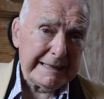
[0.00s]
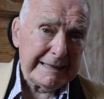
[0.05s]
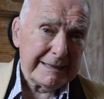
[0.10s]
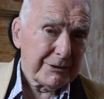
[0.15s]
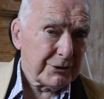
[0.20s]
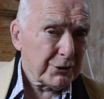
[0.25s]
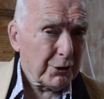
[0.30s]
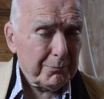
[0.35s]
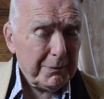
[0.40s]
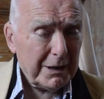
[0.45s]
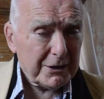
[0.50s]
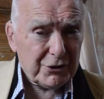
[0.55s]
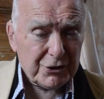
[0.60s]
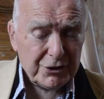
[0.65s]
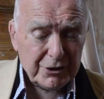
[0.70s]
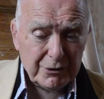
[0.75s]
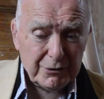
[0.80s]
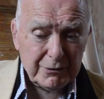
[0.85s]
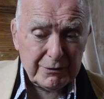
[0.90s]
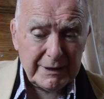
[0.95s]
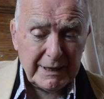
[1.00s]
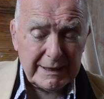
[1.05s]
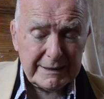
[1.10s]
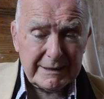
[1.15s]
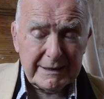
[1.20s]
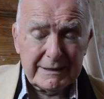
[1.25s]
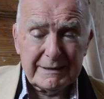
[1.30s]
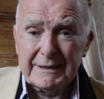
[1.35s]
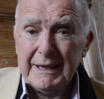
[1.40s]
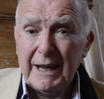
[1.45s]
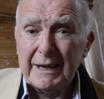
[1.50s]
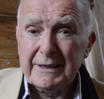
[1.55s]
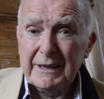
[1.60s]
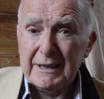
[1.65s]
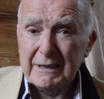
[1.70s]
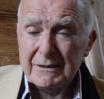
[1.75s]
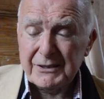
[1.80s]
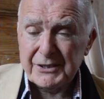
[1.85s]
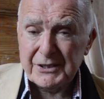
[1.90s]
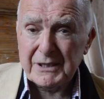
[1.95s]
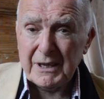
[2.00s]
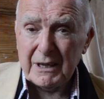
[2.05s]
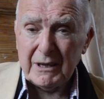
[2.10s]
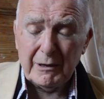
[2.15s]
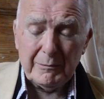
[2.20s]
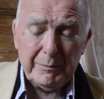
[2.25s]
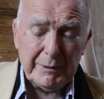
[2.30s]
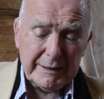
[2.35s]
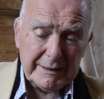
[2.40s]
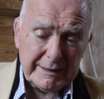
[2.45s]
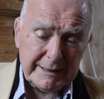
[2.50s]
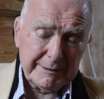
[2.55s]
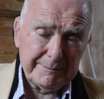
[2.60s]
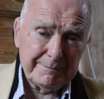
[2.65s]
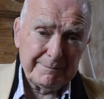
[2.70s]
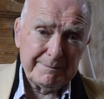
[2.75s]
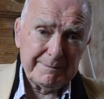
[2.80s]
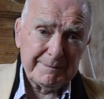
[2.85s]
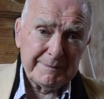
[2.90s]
so much so that Daniel Starbuck,